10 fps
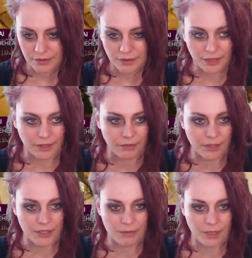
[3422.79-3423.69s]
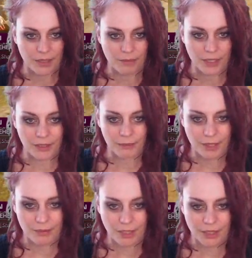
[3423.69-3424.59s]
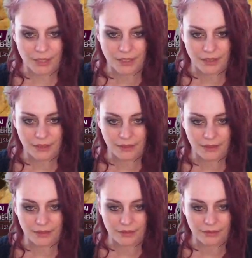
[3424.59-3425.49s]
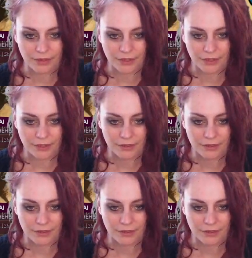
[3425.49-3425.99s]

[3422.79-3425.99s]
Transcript: Okay, where's my bag? My bag is here. Okay, fine.